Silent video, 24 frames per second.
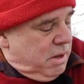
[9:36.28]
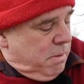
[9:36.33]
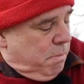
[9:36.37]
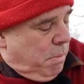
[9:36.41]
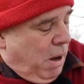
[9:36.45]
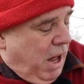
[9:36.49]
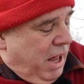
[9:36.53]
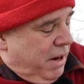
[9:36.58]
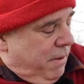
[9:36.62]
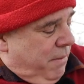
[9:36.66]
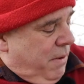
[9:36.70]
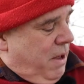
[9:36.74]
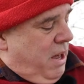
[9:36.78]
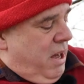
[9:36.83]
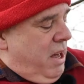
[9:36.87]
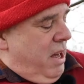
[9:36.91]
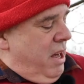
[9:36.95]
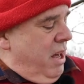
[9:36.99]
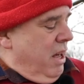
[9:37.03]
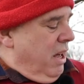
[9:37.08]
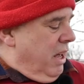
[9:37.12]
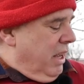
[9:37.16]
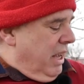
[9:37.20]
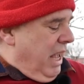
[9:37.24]
But
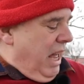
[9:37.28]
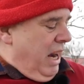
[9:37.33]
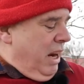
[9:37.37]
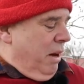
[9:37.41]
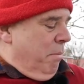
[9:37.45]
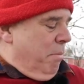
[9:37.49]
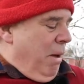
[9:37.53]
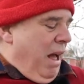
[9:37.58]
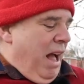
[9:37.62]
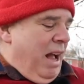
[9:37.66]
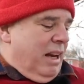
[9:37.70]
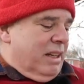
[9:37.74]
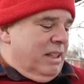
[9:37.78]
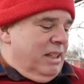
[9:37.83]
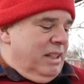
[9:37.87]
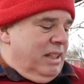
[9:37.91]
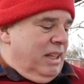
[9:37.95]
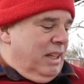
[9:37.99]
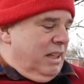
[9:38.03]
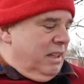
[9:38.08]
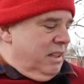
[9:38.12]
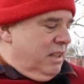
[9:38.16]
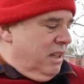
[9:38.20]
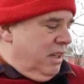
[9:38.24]
getting back to
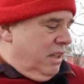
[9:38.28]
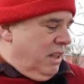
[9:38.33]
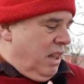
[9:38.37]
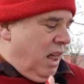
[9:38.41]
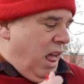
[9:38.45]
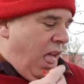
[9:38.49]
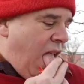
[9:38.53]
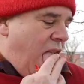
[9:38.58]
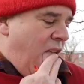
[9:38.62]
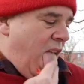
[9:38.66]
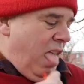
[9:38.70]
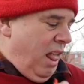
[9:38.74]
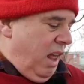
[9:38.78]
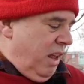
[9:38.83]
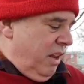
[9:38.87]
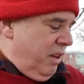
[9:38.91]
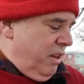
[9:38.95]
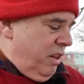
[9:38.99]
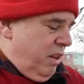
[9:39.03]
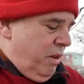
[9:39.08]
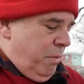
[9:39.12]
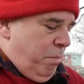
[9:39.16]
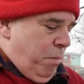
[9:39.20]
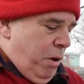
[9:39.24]
the
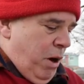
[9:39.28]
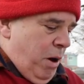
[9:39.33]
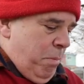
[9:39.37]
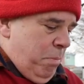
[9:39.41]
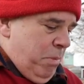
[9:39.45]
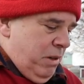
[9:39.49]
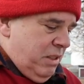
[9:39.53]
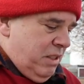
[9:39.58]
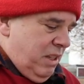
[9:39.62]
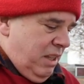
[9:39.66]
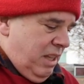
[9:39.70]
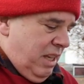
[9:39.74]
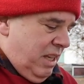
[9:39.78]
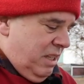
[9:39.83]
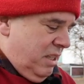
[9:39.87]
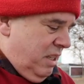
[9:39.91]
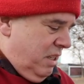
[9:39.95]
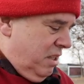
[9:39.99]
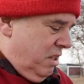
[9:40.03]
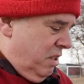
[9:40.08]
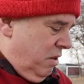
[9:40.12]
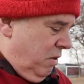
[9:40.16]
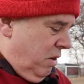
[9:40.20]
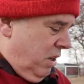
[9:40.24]
purpose of this
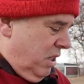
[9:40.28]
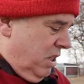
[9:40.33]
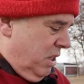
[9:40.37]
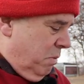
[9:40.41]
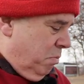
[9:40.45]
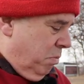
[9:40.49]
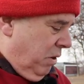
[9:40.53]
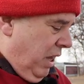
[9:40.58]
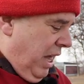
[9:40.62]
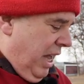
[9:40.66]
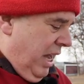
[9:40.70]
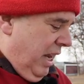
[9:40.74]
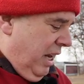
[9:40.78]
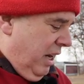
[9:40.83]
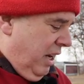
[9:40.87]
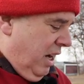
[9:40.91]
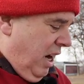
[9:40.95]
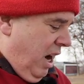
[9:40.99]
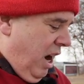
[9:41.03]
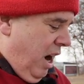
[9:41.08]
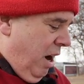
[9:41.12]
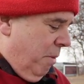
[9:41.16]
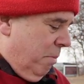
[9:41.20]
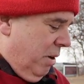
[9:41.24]
is to explain
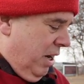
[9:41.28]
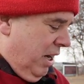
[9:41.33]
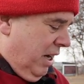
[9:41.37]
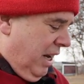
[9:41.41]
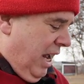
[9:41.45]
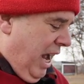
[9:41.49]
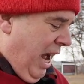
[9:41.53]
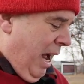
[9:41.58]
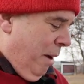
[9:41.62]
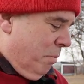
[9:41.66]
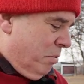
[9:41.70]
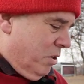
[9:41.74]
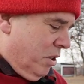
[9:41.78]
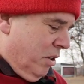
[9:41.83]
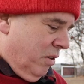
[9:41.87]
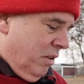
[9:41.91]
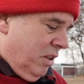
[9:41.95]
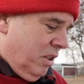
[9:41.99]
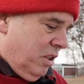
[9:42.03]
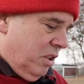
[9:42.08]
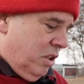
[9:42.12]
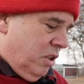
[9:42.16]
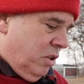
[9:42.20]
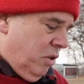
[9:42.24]
carbon capture
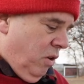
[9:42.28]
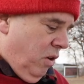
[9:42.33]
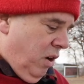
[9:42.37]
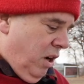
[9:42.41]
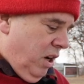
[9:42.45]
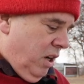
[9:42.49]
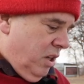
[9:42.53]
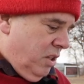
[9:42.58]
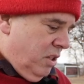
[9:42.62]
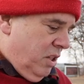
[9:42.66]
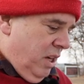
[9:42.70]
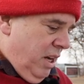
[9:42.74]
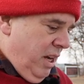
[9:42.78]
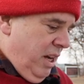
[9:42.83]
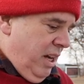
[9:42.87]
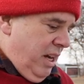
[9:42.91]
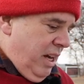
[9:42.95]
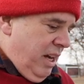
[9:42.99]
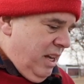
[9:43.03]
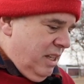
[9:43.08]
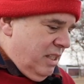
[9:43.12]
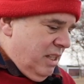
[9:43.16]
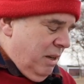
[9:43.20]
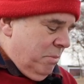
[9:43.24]
and storage.
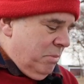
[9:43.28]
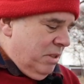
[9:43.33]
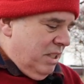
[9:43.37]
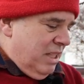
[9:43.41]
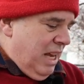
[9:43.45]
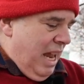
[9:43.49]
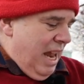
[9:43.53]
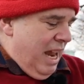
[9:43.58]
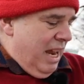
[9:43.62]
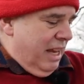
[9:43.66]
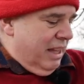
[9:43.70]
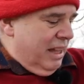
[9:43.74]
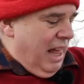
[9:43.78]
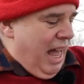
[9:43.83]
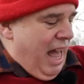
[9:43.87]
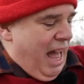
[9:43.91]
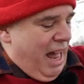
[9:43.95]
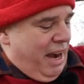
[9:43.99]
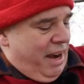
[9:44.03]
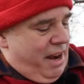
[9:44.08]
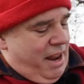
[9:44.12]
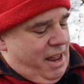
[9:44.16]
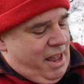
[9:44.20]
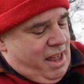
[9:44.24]
Is I'm saying
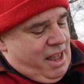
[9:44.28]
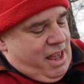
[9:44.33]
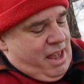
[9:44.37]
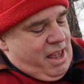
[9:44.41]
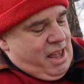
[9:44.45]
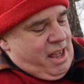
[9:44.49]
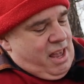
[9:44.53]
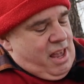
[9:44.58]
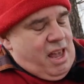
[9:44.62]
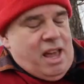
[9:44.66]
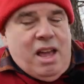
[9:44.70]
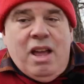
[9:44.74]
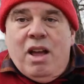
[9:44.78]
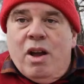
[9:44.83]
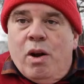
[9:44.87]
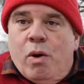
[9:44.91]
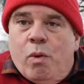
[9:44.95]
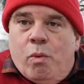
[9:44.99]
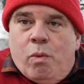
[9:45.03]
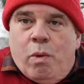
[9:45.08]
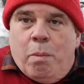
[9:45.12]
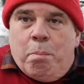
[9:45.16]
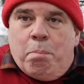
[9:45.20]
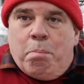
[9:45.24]
that
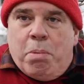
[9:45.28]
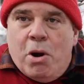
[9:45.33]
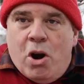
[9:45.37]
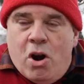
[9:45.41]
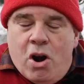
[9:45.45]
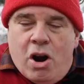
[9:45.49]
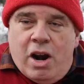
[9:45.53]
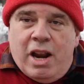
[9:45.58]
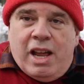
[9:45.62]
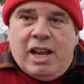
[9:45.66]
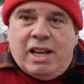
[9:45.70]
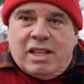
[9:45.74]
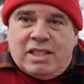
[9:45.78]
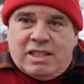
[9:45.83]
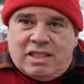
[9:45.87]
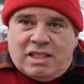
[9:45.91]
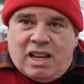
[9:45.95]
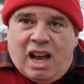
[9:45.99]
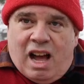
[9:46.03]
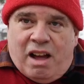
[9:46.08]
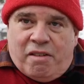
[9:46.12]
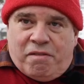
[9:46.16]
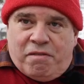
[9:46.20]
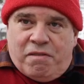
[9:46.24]
we're burning
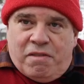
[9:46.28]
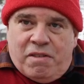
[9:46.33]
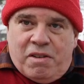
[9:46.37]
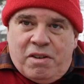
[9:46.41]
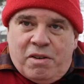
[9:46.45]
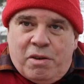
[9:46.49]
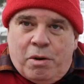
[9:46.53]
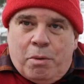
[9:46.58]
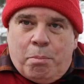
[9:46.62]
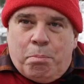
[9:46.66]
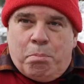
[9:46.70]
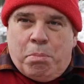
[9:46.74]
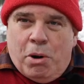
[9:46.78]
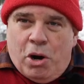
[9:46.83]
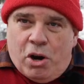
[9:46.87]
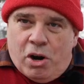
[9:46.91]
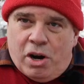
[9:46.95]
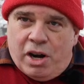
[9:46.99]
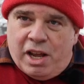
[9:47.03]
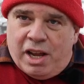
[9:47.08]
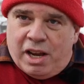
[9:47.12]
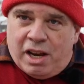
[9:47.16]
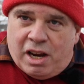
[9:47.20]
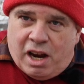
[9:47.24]
stuff. We're
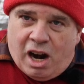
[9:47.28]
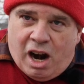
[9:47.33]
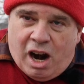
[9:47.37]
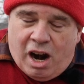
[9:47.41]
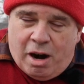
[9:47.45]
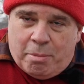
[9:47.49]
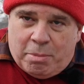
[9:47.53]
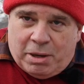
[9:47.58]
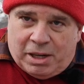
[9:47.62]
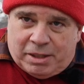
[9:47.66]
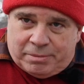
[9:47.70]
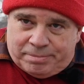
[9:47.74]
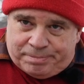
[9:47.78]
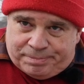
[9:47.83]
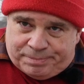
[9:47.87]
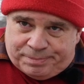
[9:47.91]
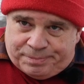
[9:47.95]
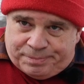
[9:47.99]
burning carbon.